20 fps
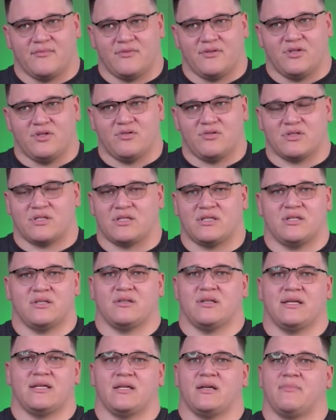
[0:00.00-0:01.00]
you
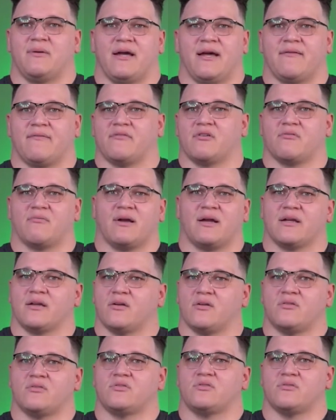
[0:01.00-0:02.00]
still end up having to write
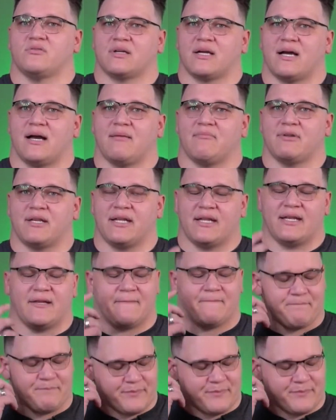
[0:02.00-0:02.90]
code to accommodate it.